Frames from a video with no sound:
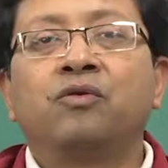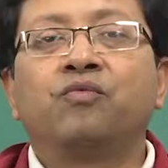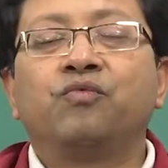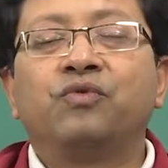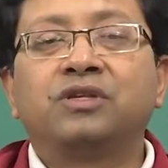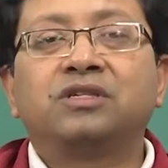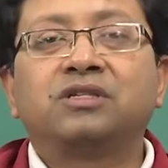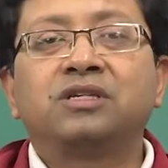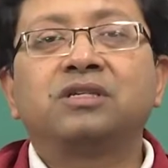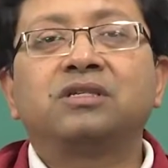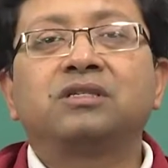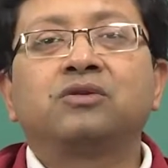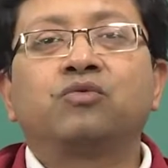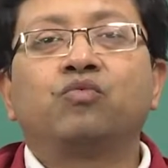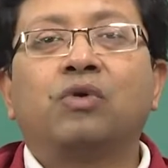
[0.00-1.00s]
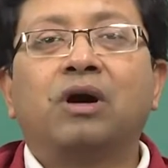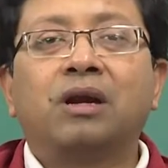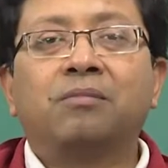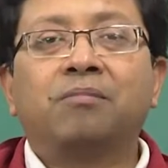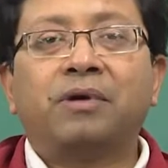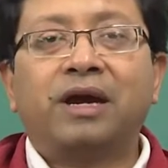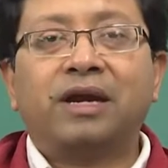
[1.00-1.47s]
which is
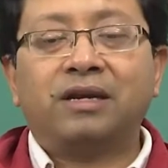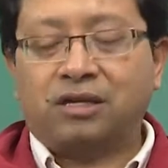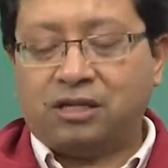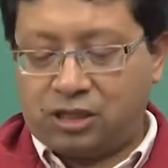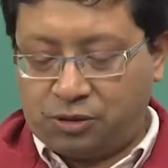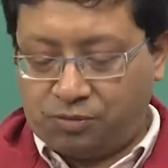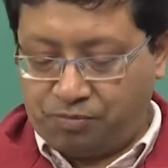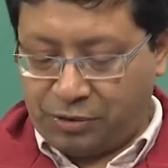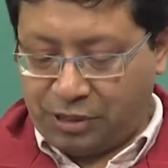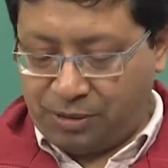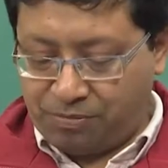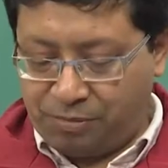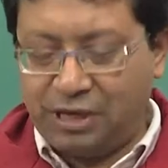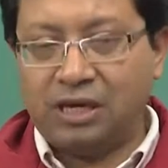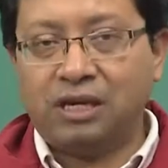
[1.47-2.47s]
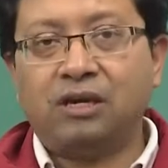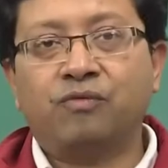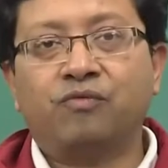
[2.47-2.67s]
1 minus PB,